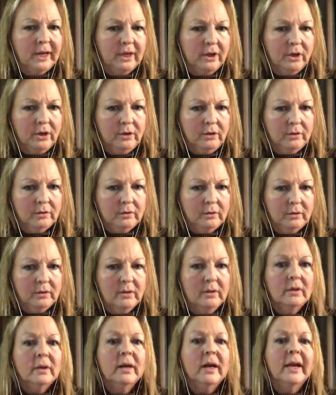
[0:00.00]
own,
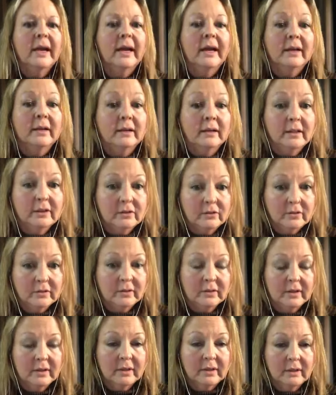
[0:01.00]
I had an interest in
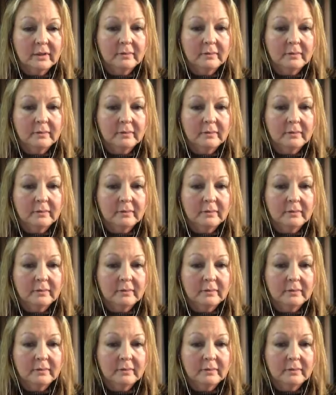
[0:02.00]
it.